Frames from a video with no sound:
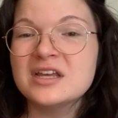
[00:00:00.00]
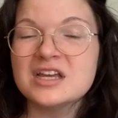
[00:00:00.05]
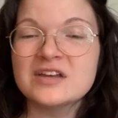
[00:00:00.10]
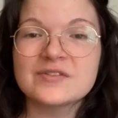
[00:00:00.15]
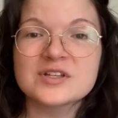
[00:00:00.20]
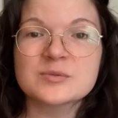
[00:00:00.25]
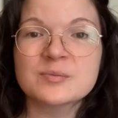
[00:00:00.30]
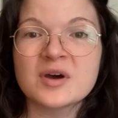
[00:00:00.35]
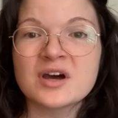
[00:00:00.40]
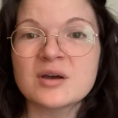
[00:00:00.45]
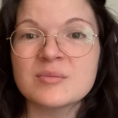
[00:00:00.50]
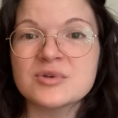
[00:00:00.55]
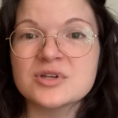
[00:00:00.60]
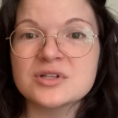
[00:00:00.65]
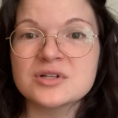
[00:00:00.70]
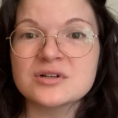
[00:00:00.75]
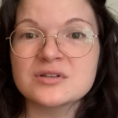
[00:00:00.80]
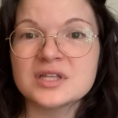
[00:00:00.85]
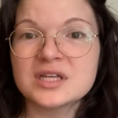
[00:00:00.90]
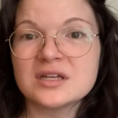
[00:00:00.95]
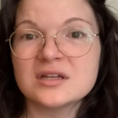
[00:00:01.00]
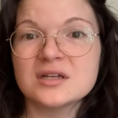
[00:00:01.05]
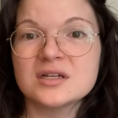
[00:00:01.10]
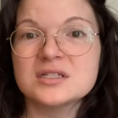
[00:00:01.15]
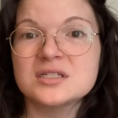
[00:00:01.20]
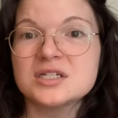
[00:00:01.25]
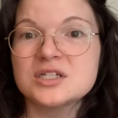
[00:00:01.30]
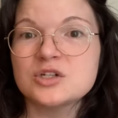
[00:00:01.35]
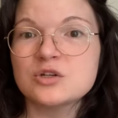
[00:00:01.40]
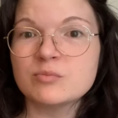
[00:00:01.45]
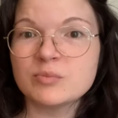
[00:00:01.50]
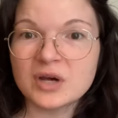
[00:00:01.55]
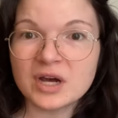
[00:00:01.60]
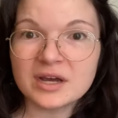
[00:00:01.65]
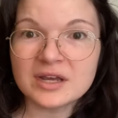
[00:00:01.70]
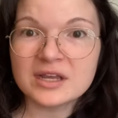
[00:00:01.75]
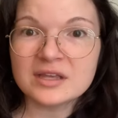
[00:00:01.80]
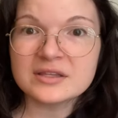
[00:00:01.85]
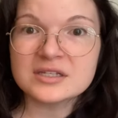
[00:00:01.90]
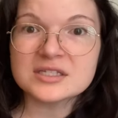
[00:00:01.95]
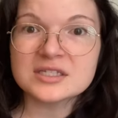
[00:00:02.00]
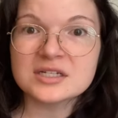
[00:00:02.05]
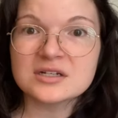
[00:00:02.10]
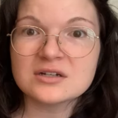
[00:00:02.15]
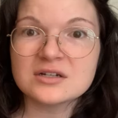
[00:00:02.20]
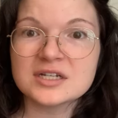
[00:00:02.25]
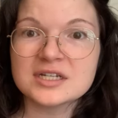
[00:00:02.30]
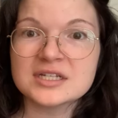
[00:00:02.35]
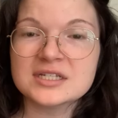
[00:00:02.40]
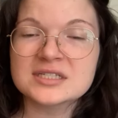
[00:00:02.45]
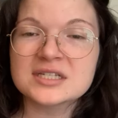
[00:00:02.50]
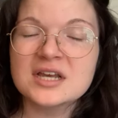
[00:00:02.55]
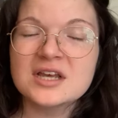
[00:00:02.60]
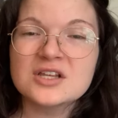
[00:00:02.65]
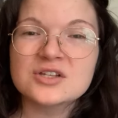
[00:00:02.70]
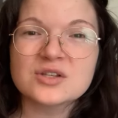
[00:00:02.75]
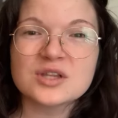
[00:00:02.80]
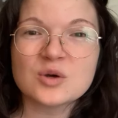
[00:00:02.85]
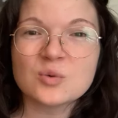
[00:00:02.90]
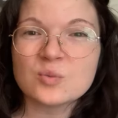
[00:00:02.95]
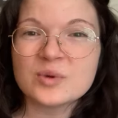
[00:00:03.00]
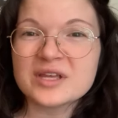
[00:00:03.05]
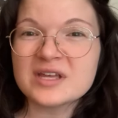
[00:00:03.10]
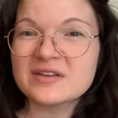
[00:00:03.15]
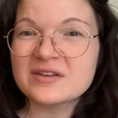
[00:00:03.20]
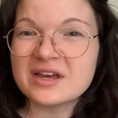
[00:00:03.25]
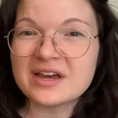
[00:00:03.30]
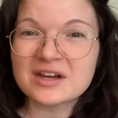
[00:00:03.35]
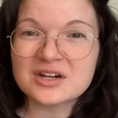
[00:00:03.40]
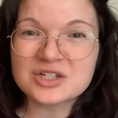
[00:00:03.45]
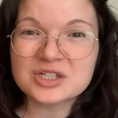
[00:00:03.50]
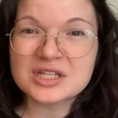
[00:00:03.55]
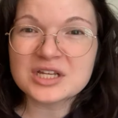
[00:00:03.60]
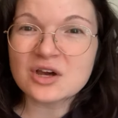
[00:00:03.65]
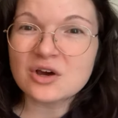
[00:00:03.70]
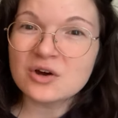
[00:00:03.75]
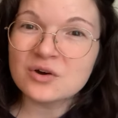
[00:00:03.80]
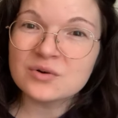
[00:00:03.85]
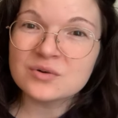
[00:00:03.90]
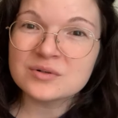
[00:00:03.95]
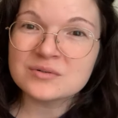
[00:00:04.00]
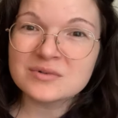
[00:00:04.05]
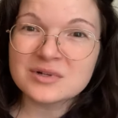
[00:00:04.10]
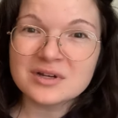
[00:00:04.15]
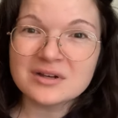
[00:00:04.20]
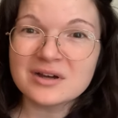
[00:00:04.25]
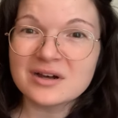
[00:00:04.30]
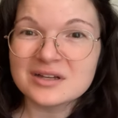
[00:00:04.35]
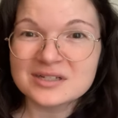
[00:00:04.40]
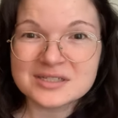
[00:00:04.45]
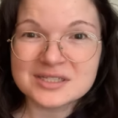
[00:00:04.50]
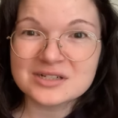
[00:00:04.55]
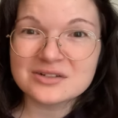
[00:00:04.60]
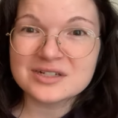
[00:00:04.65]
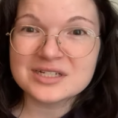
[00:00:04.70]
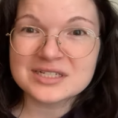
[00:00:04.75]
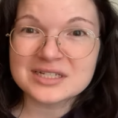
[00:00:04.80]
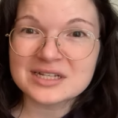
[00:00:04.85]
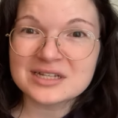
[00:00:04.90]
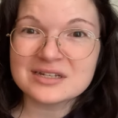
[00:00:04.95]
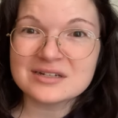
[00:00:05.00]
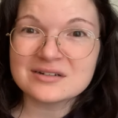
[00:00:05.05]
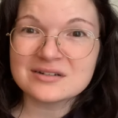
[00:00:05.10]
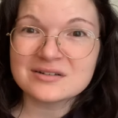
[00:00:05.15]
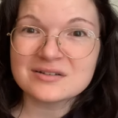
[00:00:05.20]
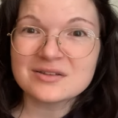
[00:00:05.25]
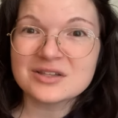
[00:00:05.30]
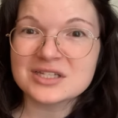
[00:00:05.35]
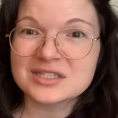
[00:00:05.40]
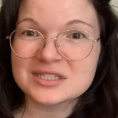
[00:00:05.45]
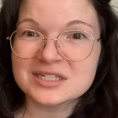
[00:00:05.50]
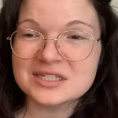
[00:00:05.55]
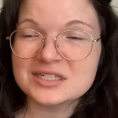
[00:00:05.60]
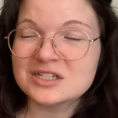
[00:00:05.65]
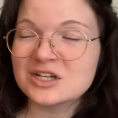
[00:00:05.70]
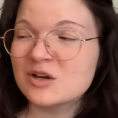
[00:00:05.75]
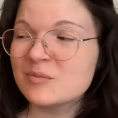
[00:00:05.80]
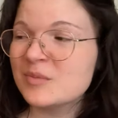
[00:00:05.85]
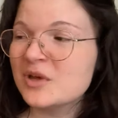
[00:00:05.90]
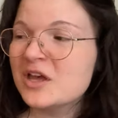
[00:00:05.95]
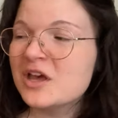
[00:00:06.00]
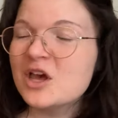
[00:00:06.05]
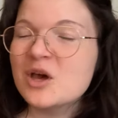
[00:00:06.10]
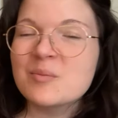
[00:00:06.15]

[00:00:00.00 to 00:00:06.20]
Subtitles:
If it's popular, they can continue buying the series so that we actually own a series in the system.